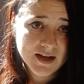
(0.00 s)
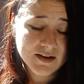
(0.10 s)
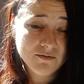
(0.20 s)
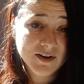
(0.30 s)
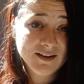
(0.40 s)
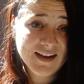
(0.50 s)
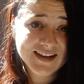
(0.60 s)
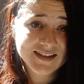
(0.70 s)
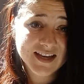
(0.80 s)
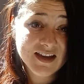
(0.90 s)
and
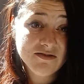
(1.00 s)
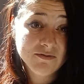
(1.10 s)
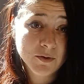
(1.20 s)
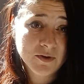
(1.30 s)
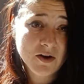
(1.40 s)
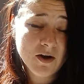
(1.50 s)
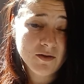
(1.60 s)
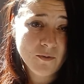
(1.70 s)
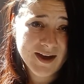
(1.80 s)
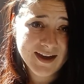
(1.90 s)
realizing he threw it all
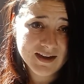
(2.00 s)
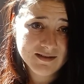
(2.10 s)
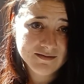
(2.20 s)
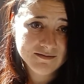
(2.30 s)
away